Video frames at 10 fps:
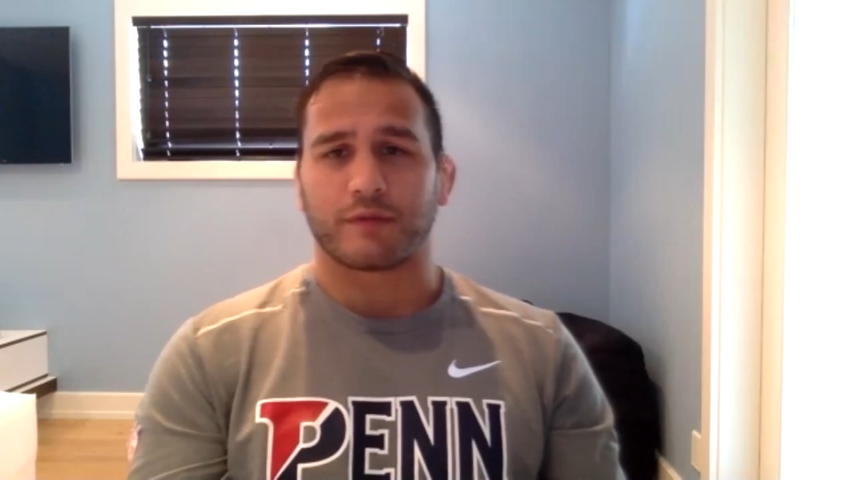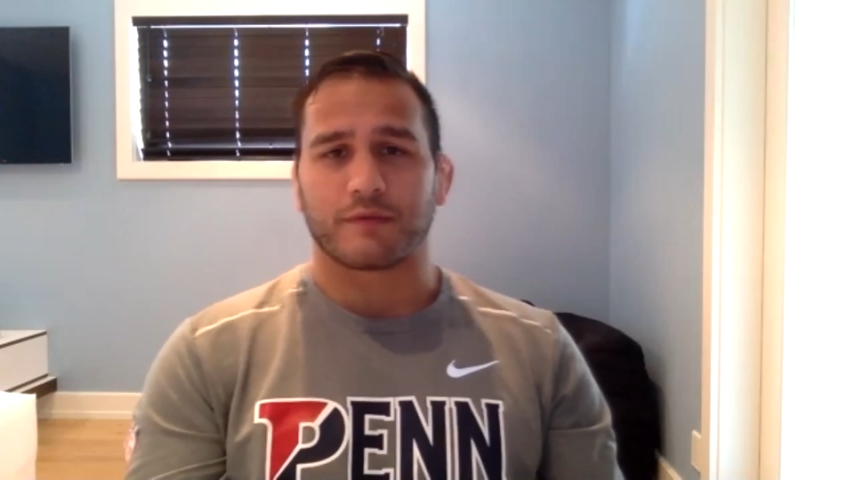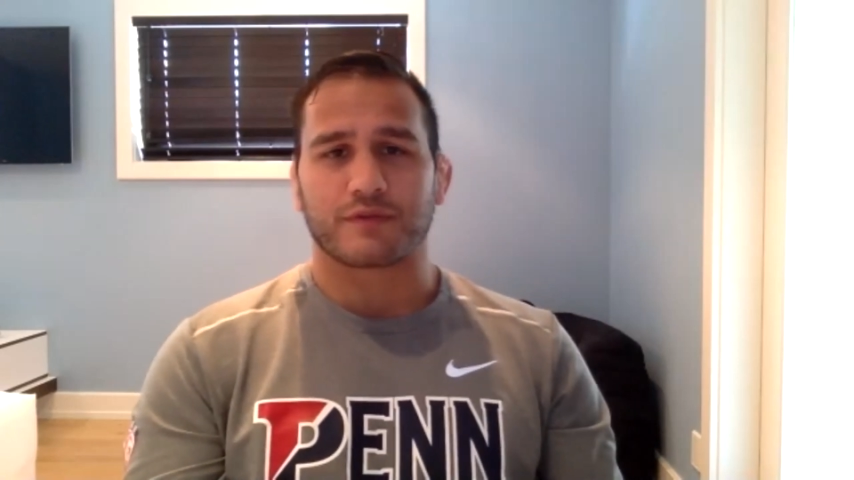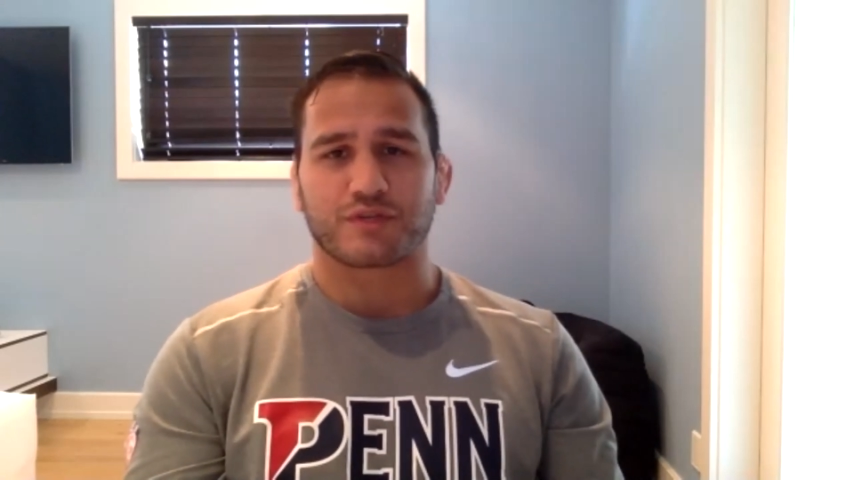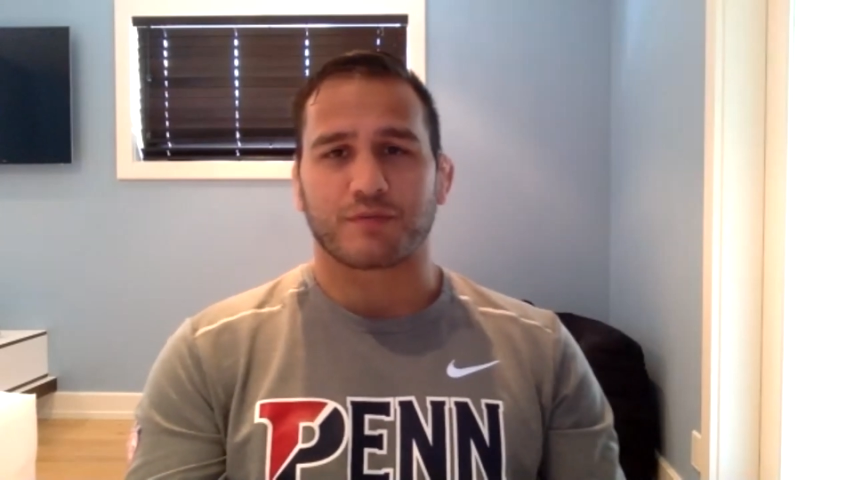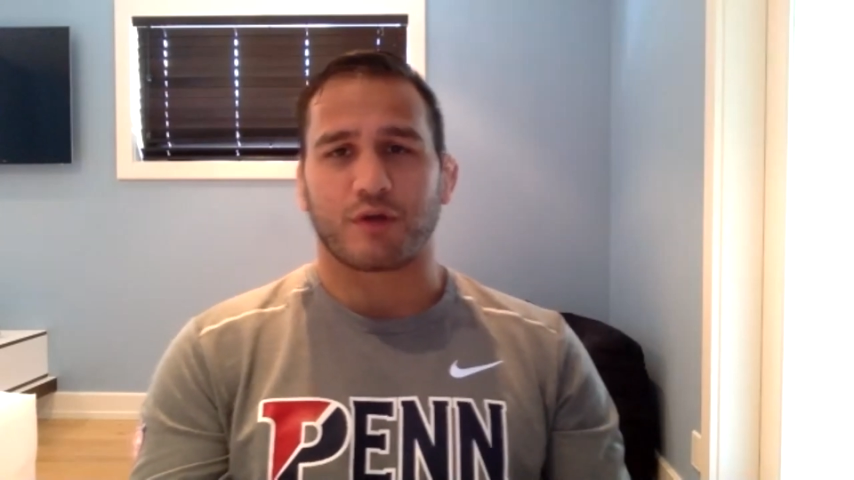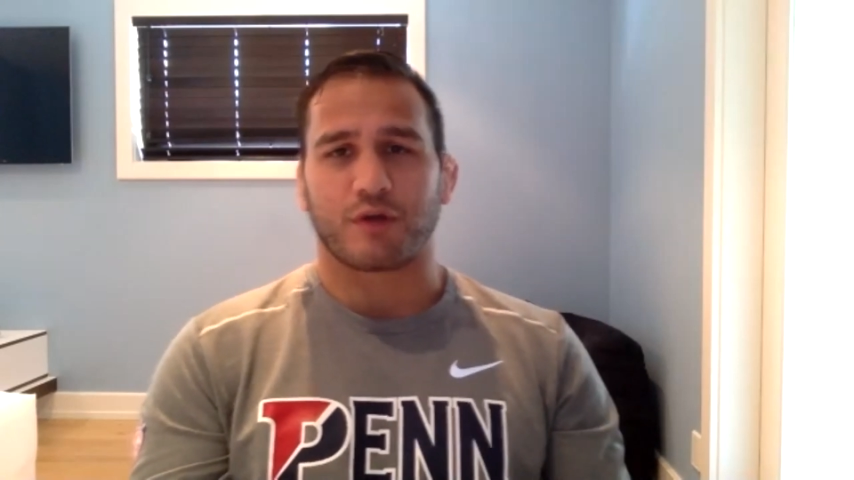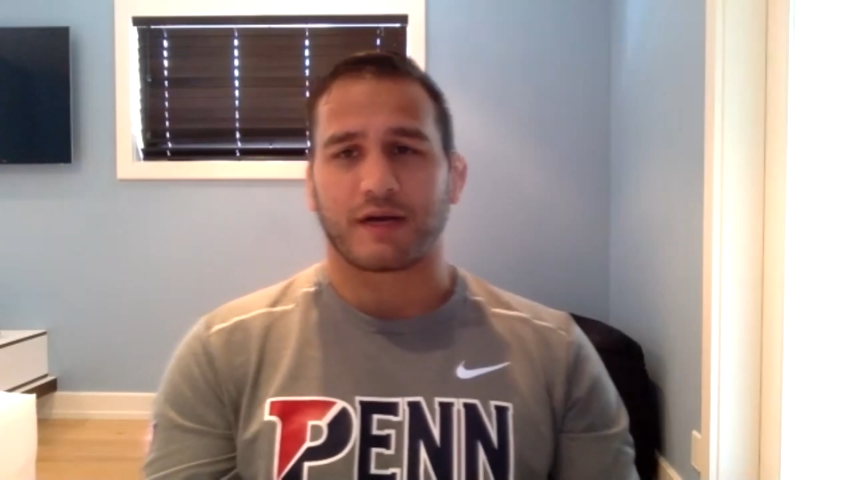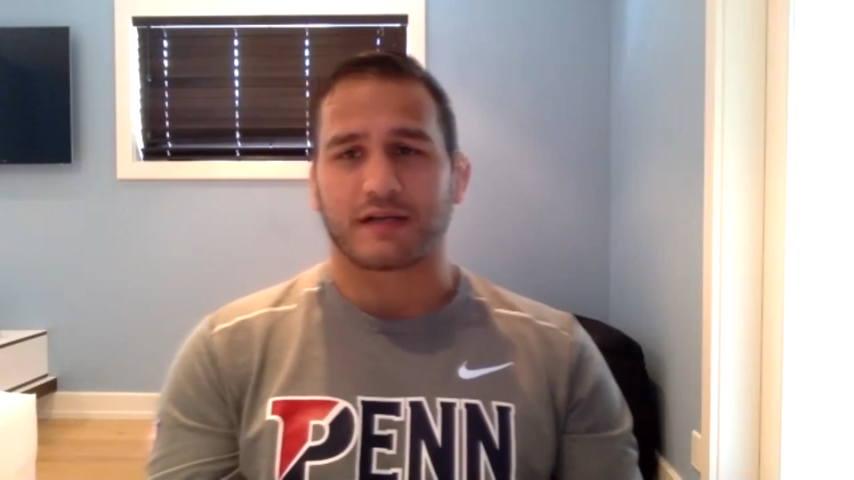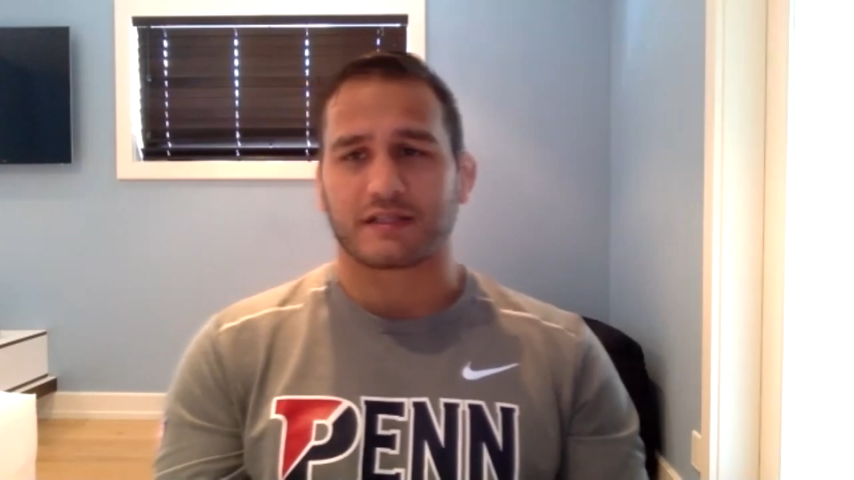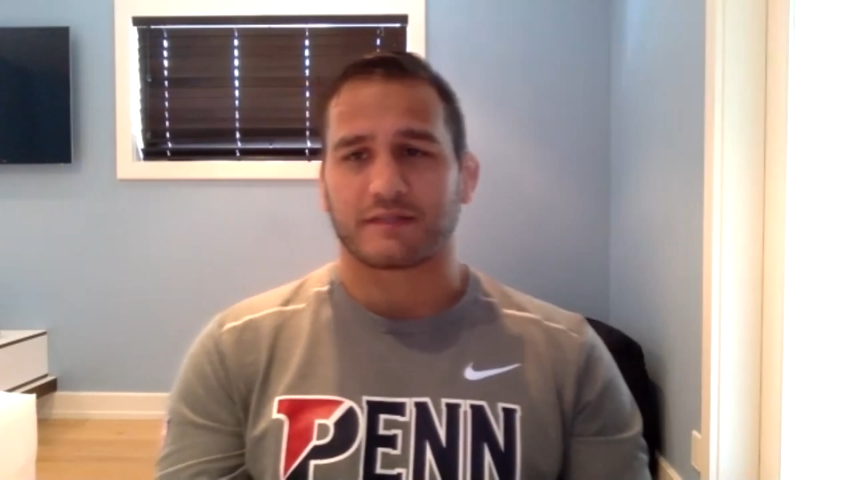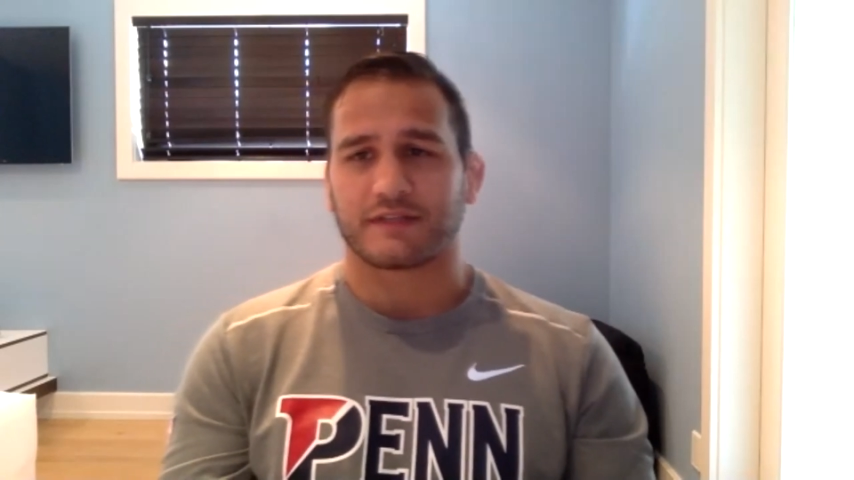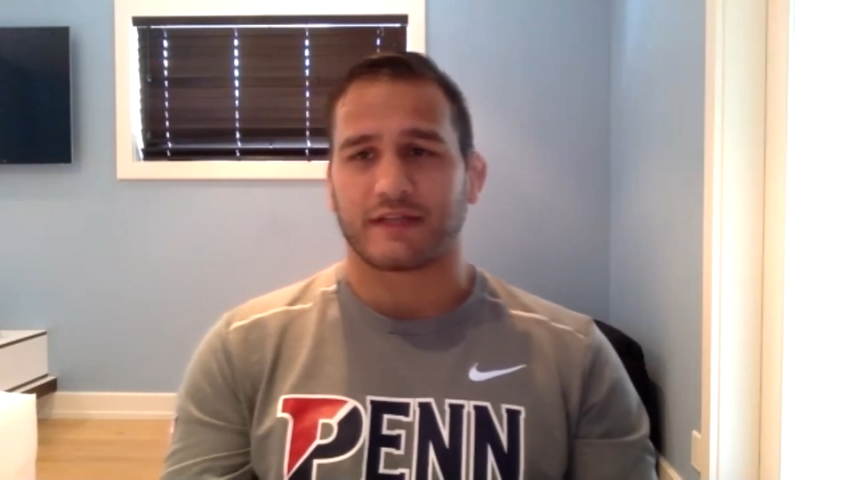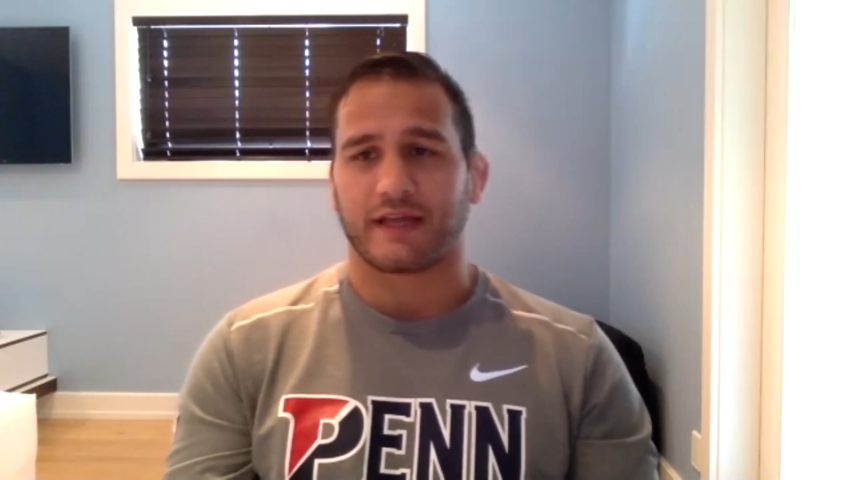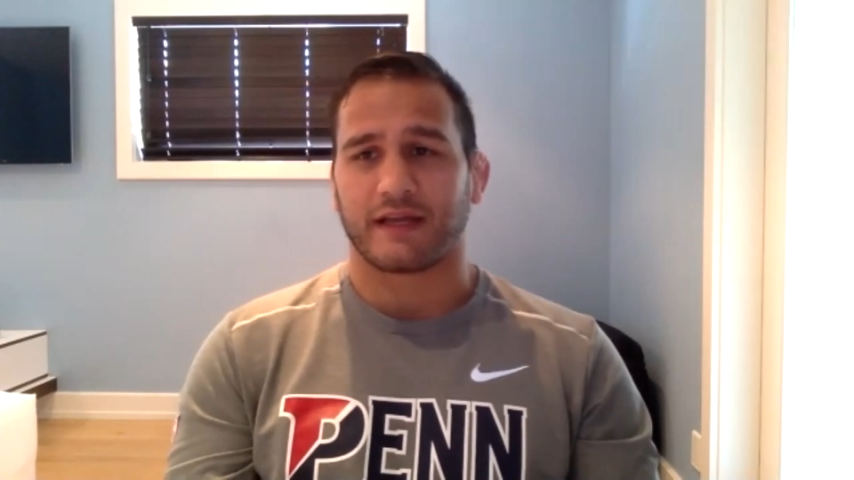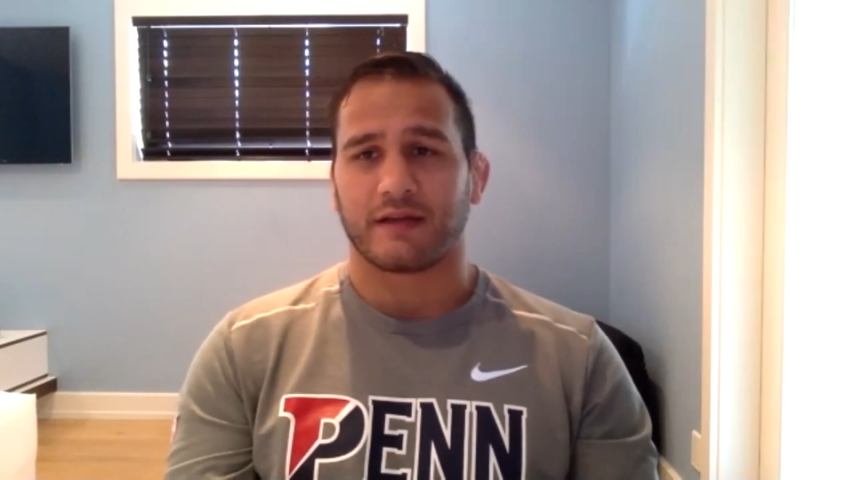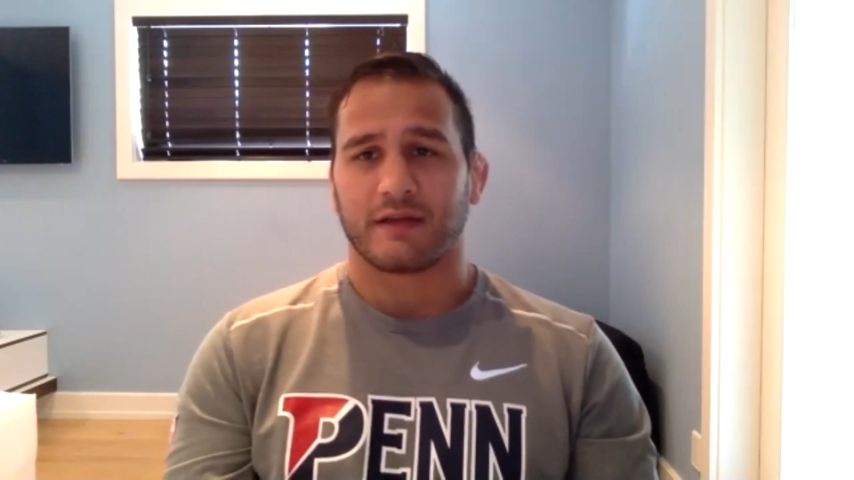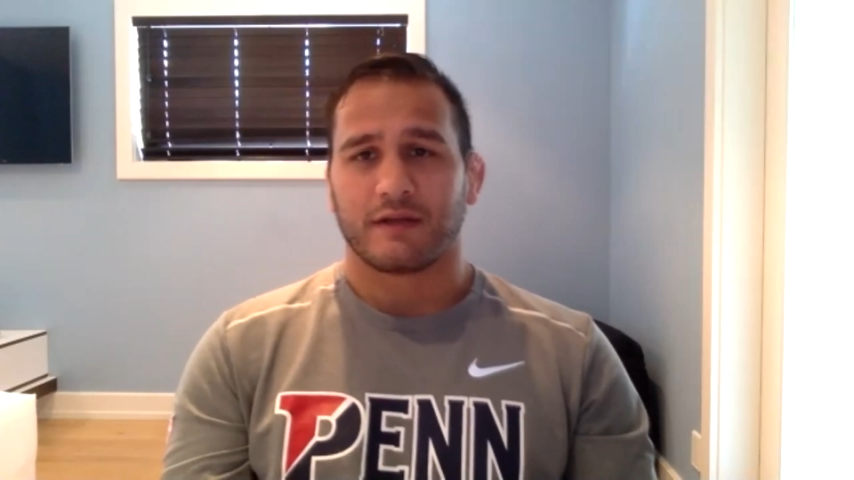What was a small positive today